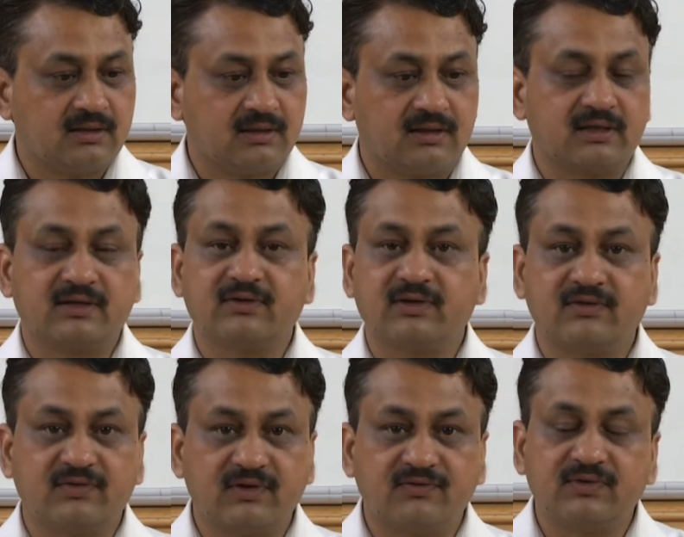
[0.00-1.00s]

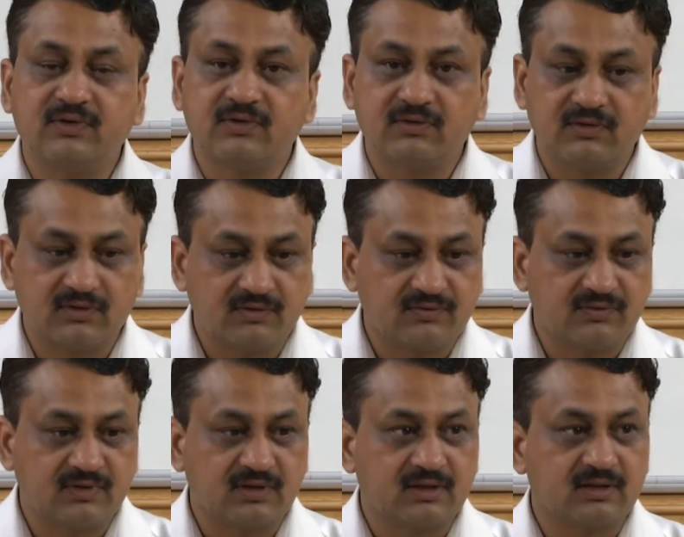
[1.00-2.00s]
If
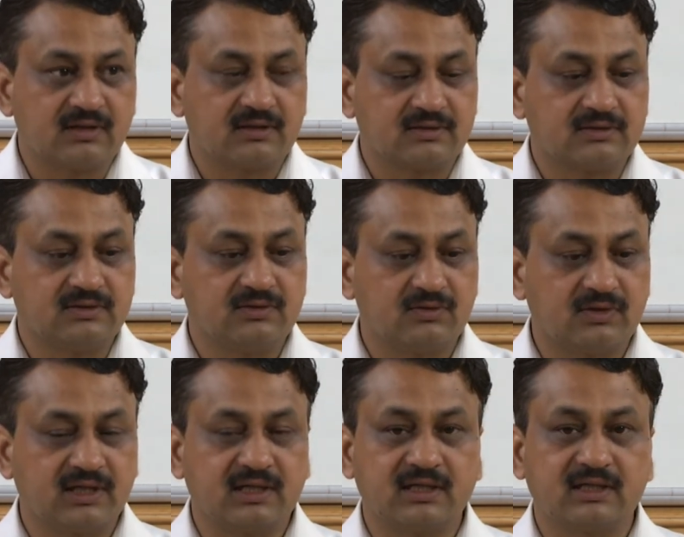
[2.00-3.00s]
you
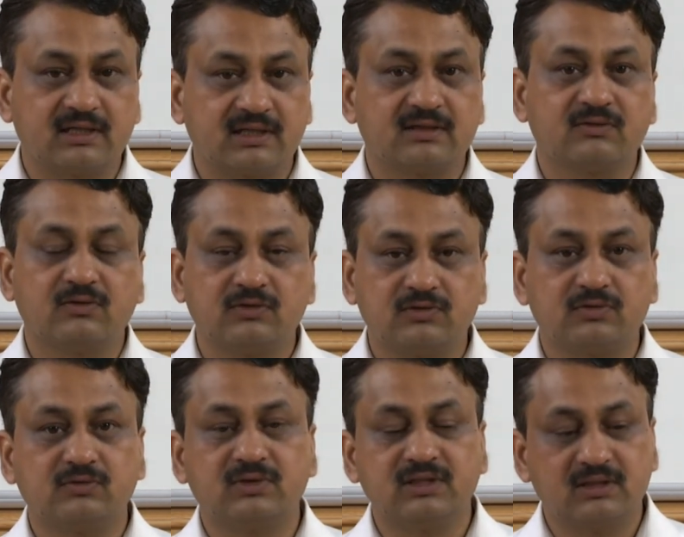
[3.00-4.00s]
can go
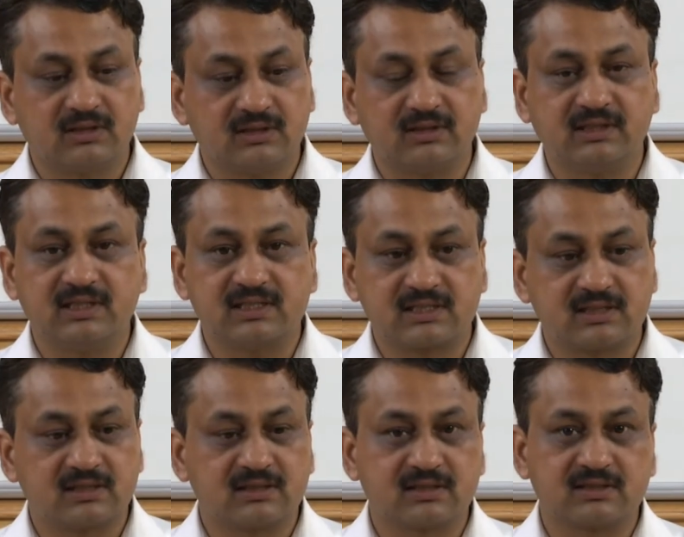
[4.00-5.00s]
through these
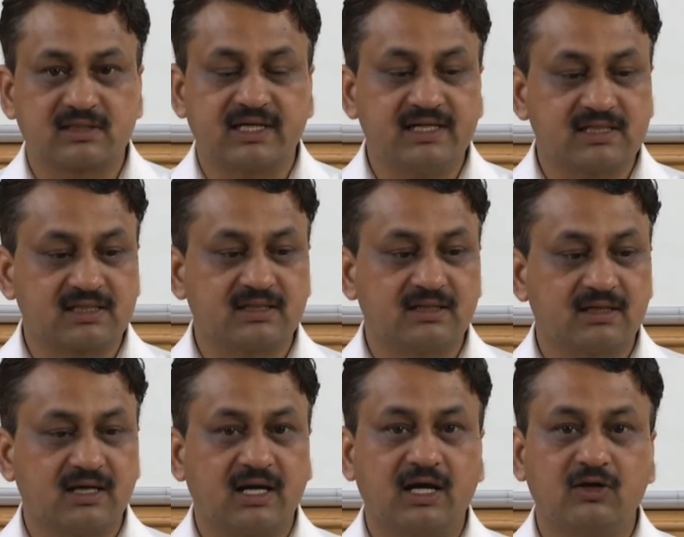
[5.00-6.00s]
slides,
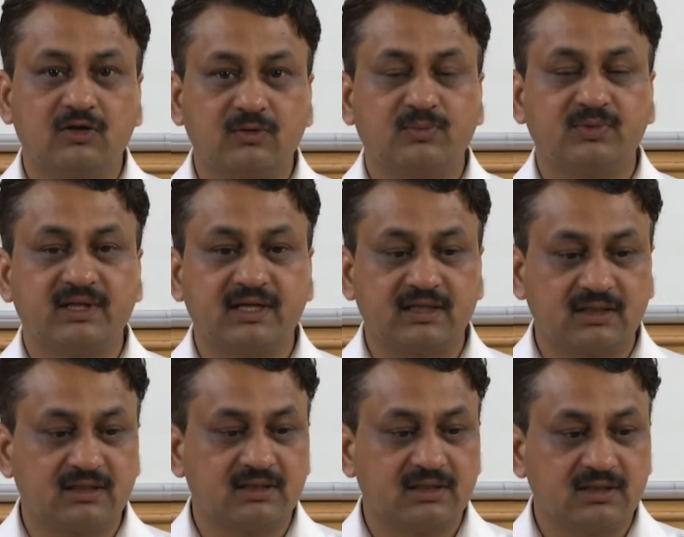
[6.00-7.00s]
I hope that
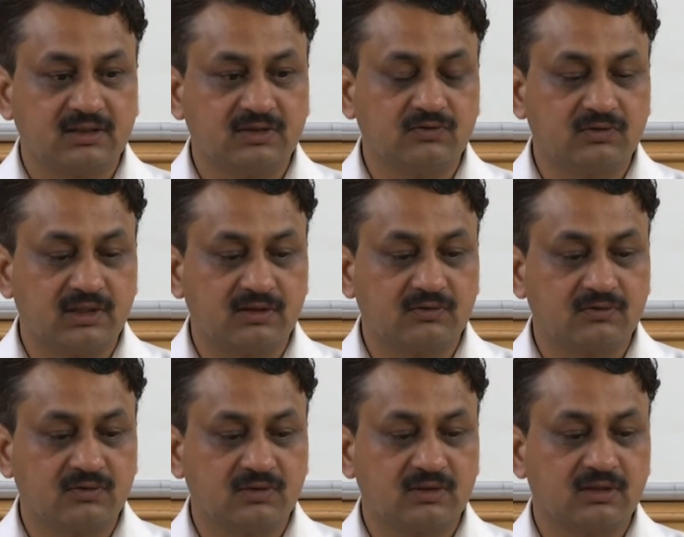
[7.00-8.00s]
you would have
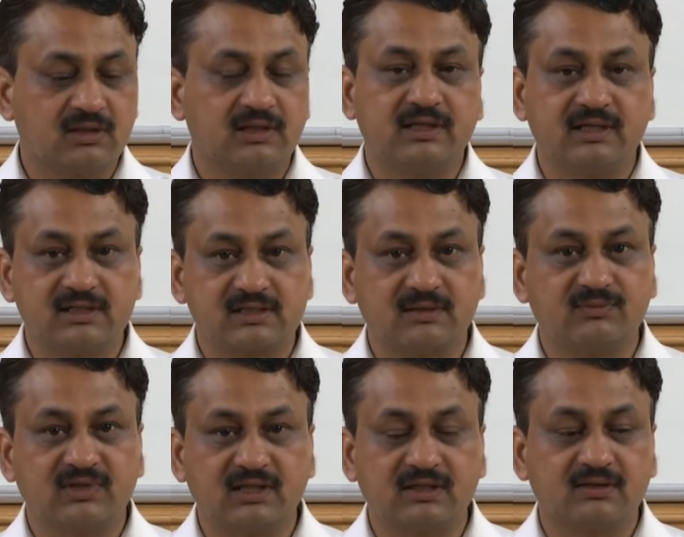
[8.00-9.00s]
learned
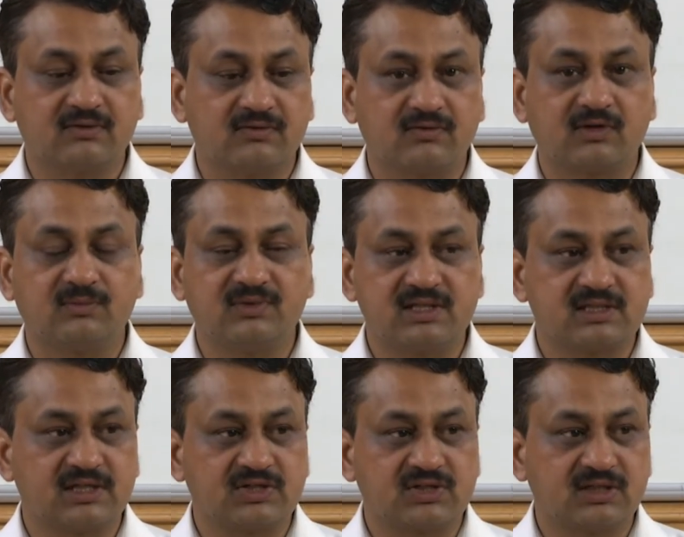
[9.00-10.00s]
something from this
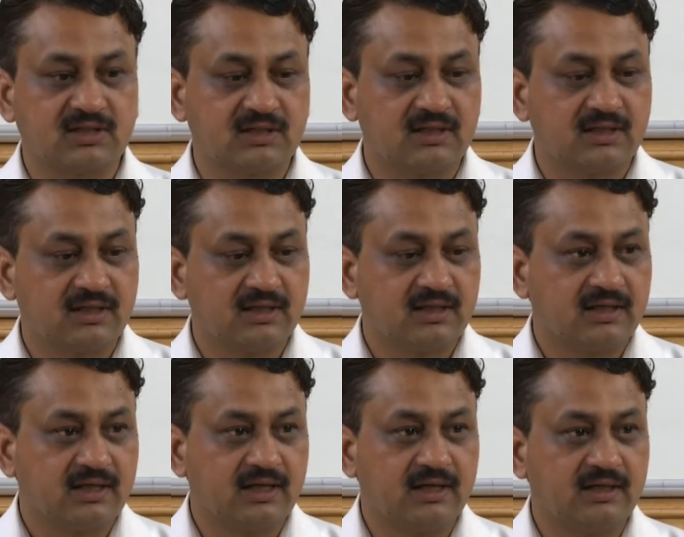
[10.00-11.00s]
session,
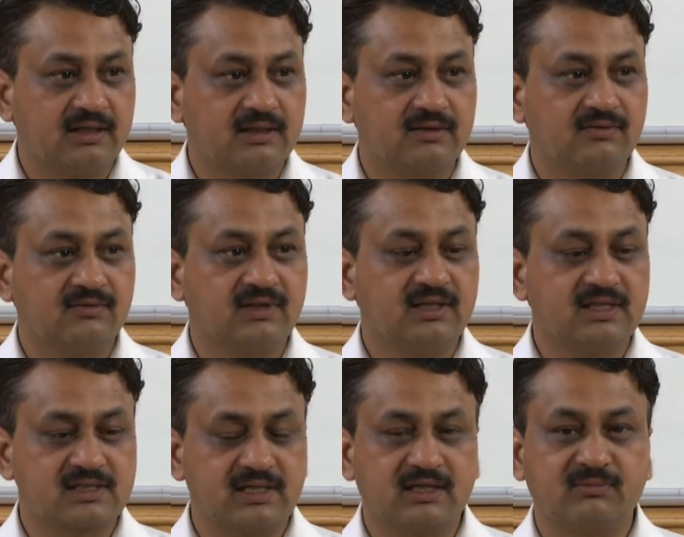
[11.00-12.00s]
and with
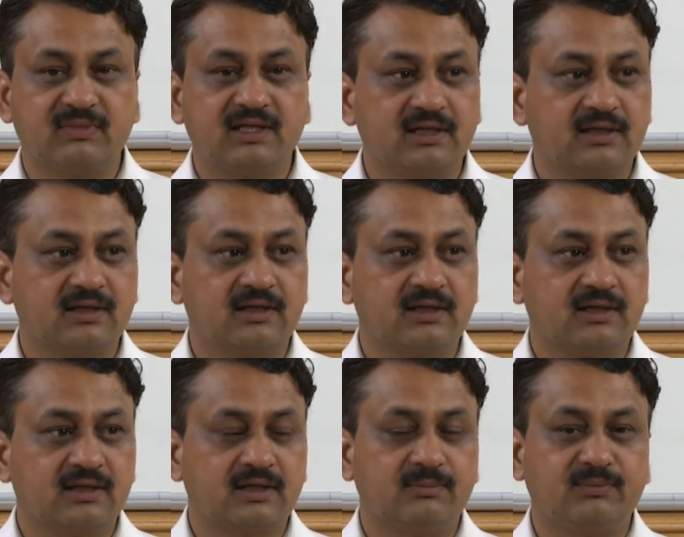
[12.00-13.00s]
this let me
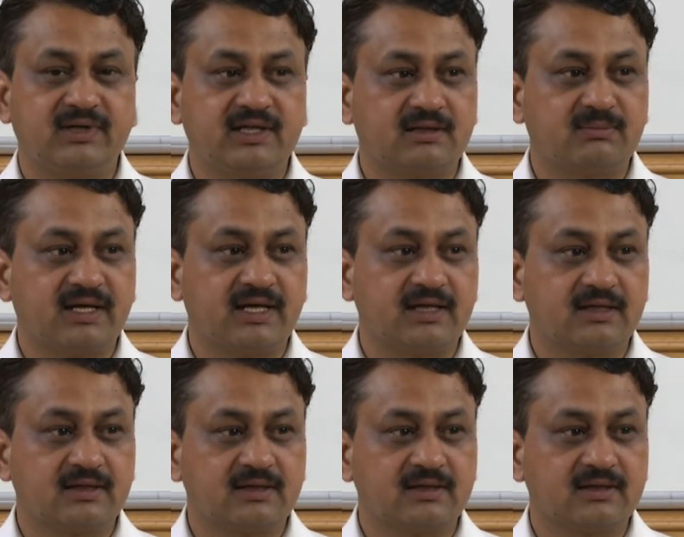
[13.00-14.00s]
complete my
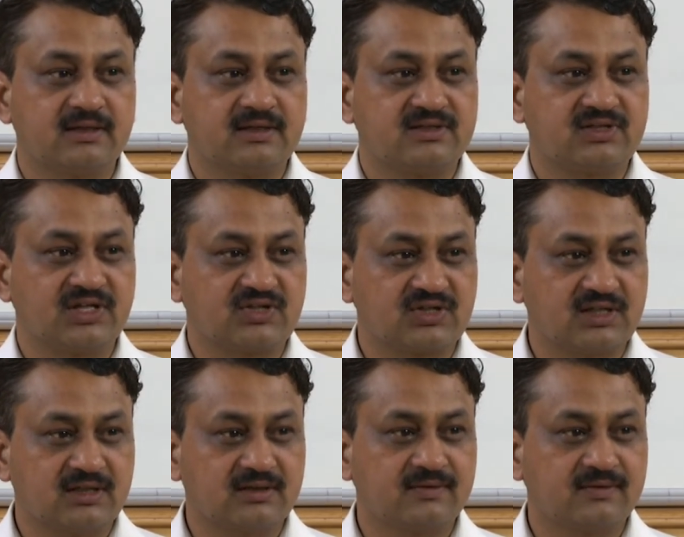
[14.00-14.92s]
session.